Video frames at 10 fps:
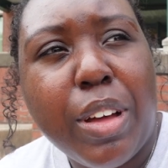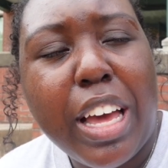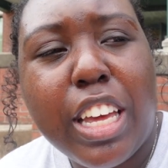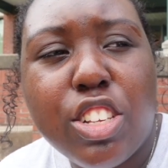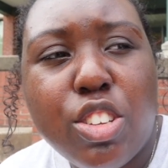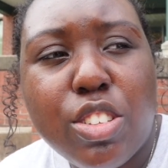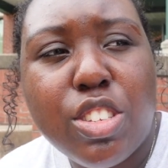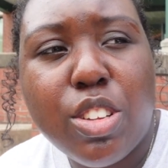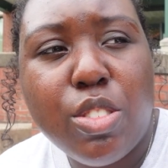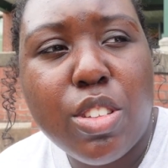I guess you could
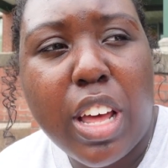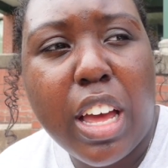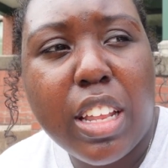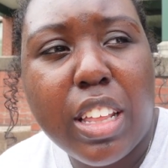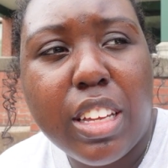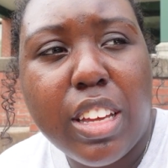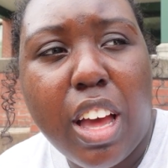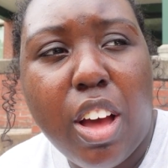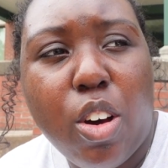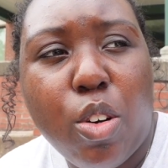still do that like
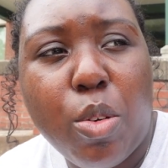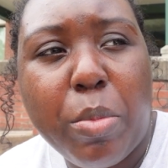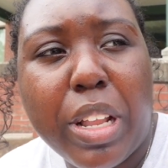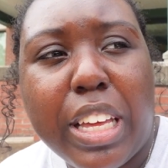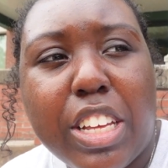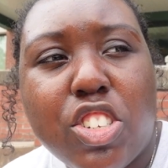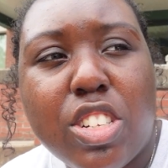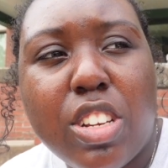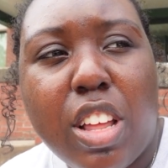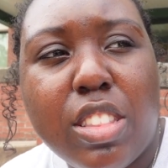at home, but like it's
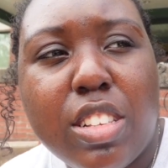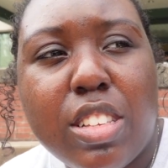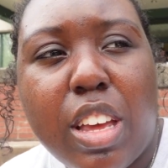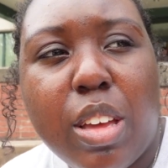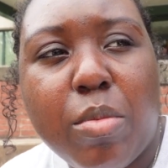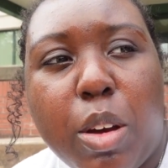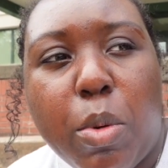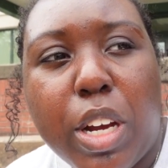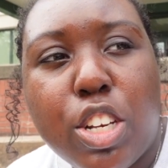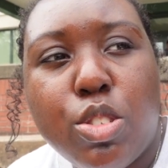just not the same. Like
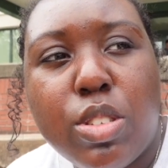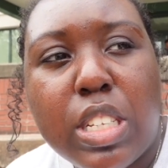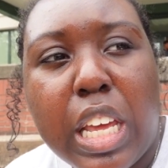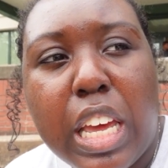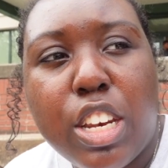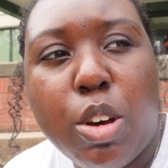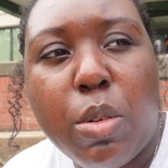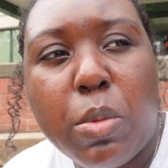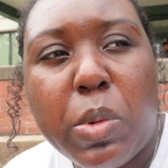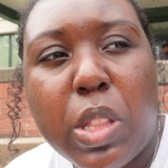where could you sit and no
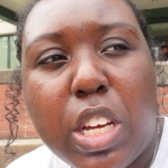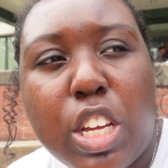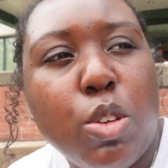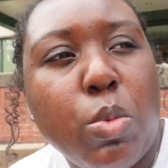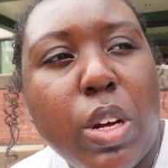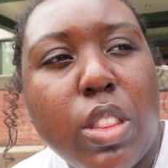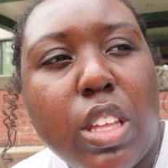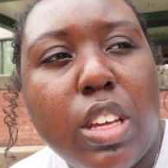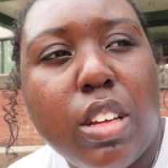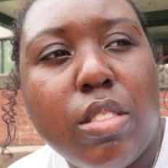one would look at you weirdly?